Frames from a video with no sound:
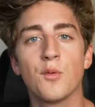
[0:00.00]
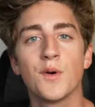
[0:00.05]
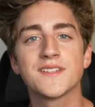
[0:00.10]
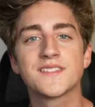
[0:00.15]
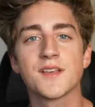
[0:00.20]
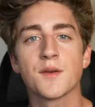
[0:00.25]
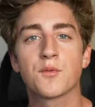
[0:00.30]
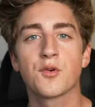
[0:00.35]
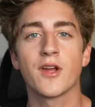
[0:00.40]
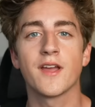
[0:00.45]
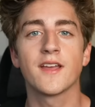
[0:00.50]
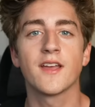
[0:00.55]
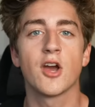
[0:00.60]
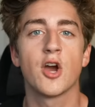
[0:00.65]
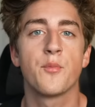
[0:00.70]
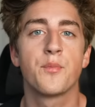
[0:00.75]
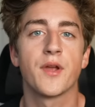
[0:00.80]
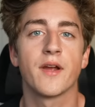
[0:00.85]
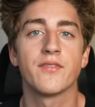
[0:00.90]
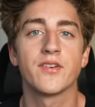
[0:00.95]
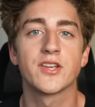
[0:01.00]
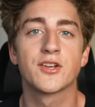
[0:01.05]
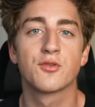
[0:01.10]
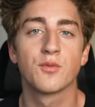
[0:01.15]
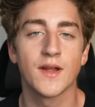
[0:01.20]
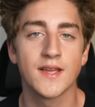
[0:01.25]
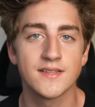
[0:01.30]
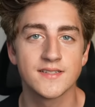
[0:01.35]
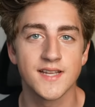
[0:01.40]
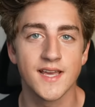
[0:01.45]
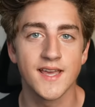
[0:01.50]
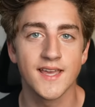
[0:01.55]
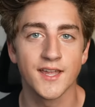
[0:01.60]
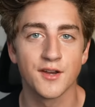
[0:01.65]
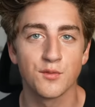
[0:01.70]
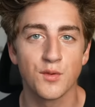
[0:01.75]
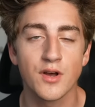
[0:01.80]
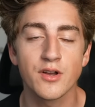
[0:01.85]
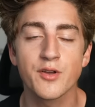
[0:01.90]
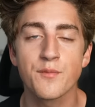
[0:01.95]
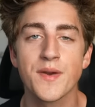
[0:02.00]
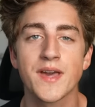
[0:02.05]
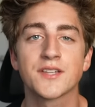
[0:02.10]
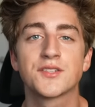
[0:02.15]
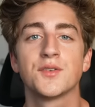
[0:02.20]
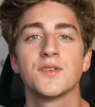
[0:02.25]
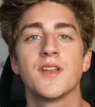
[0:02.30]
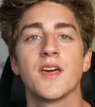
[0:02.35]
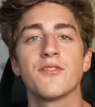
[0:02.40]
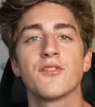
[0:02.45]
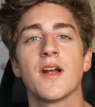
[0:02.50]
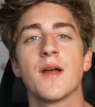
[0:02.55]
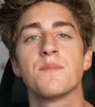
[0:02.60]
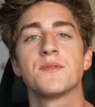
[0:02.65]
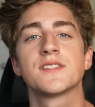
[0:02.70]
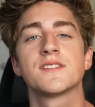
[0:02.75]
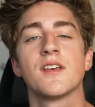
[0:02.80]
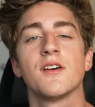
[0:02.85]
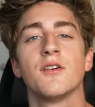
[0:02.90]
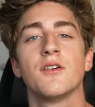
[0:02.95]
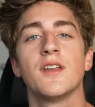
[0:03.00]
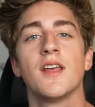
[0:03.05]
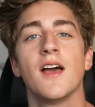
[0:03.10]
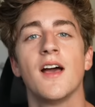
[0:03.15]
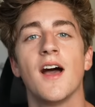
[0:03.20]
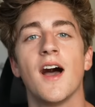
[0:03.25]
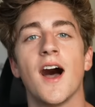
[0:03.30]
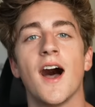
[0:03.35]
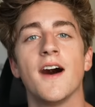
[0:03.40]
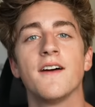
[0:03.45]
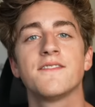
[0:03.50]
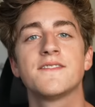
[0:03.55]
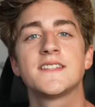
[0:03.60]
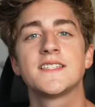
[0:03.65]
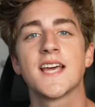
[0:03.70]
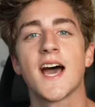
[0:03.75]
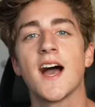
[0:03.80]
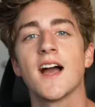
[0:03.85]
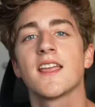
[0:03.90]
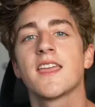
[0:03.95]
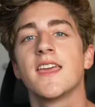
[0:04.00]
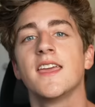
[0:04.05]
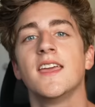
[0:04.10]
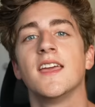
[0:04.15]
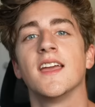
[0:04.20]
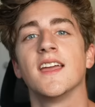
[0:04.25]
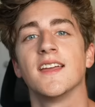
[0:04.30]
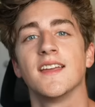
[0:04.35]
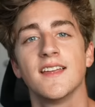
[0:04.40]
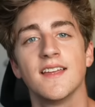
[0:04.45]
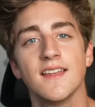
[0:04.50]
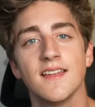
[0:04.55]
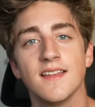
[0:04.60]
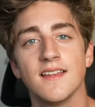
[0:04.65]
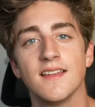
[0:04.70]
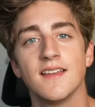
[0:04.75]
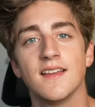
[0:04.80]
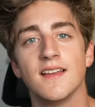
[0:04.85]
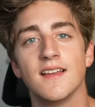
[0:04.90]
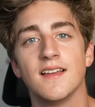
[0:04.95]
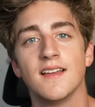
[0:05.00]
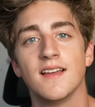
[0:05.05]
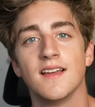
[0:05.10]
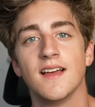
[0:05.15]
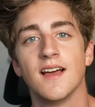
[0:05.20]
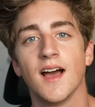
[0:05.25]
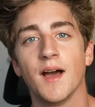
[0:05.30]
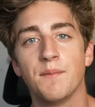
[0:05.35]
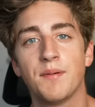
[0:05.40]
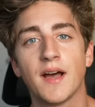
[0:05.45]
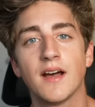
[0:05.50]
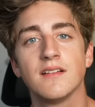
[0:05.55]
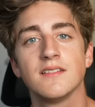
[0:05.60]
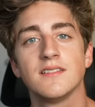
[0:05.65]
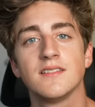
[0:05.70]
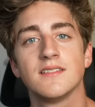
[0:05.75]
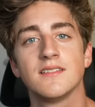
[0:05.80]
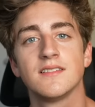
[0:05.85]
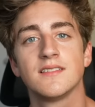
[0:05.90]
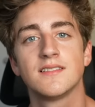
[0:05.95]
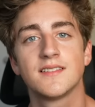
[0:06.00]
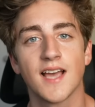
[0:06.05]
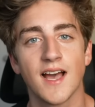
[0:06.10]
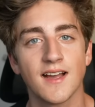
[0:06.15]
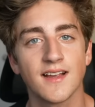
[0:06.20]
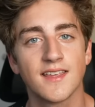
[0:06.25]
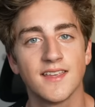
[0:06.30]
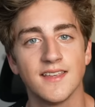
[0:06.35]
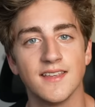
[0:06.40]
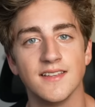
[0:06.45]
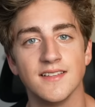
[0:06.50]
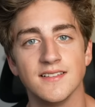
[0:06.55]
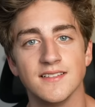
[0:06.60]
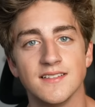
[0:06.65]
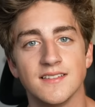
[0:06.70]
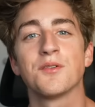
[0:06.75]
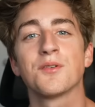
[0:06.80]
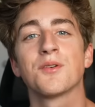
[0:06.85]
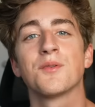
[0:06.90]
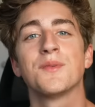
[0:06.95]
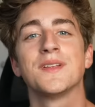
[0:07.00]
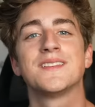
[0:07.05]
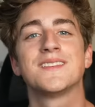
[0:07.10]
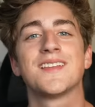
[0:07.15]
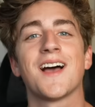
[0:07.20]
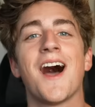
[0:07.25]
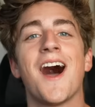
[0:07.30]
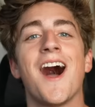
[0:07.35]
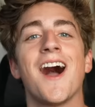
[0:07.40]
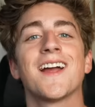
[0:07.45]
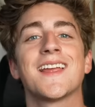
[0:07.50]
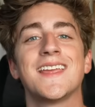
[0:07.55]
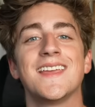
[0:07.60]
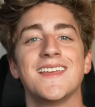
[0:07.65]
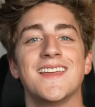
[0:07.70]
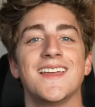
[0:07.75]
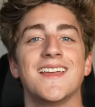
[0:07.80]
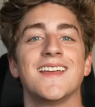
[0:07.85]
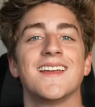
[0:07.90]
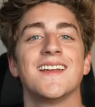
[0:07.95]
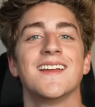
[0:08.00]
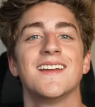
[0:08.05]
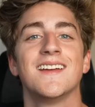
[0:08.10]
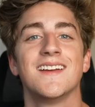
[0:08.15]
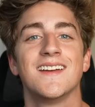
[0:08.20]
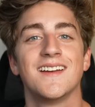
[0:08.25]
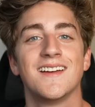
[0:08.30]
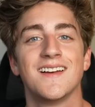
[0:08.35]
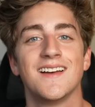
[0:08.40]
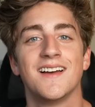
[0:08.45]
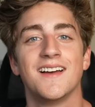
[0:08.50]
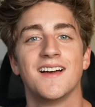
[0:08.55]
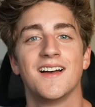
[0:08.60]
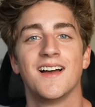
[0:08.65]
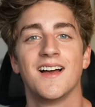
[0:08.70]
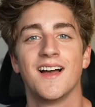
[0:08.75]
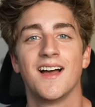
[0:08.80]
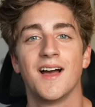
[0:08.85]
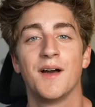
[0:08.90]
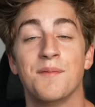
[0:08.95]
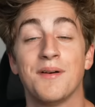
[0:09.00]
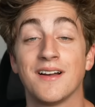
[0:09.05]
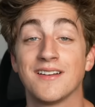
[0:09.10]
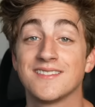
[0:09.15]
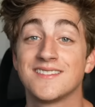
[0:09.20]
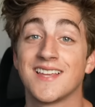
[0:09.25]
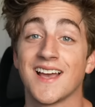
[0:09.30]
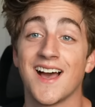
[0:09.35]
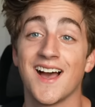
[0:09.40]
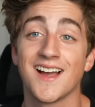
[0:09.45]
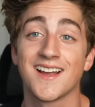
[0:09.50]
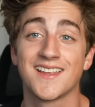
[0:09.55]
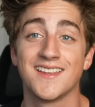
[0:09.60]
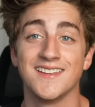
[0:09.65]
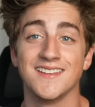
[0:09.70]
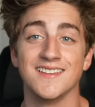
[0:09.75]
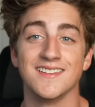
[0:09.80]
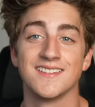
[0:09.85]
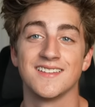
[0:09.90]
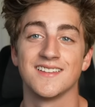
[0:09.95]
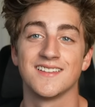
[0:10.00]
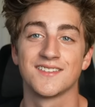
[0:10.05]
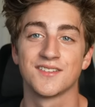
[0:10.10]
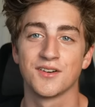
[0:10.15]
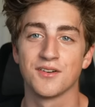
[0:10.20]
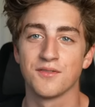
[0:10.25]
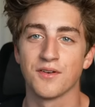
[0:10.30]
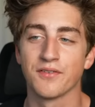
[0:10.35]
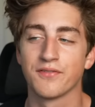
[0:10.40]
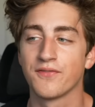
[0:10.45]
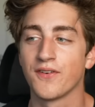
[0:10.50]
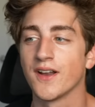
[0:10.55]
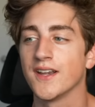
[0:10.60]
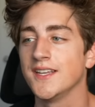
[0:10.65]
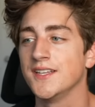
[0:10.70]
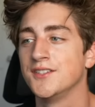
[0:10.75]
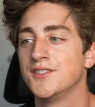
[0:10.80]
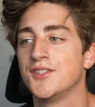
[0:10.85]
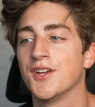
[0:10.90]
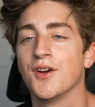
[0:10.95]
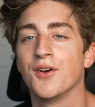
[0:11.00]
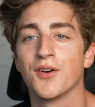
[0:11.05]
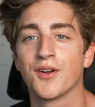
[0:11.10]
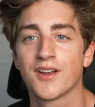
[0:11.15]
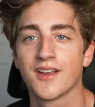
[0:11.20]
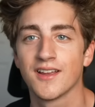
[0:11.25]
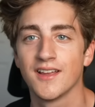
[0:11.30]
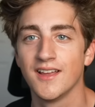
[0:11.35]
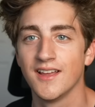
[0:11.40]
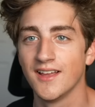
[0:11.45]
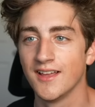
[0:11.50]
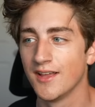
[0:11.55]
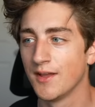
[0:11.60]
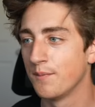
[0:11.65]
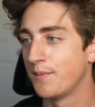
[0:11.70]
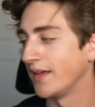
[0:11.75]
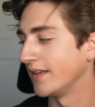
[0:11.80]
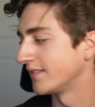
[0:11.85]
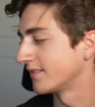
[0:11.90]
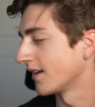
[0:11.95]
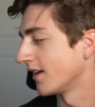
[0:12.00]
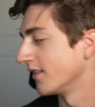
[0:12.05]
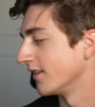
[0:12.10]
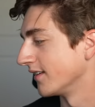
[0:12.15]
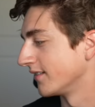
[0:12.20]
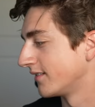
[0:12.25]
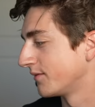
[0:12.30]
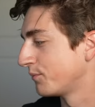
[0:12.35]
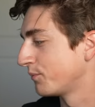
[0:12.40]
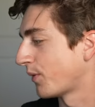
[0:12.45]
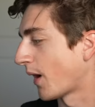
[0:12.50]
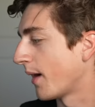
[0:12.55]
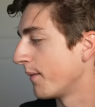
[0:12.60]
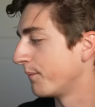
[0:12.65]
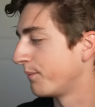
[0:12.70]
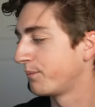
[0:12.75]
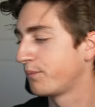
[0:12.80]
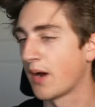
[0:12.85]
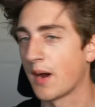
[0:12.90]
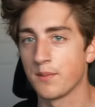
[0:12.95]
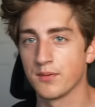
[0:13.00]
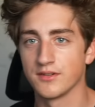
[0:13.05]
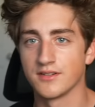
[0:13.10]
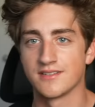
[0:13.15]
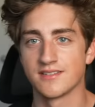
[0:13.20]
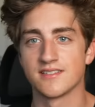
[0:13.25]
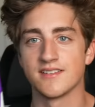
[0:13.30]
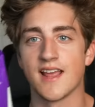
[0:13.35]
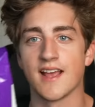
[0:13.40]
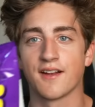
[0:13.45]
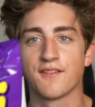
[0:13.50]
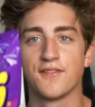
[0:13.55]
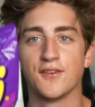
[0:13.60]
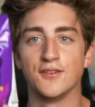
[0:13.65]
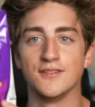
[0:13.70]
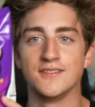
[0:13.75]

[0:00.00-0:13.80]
What's up, Greg? I hope you're having a great day, and welcome back to another episode of Talkieing about Takis. Today we're going to be talkieing about Takis. It's sort of a funny joke based on this popular snack food,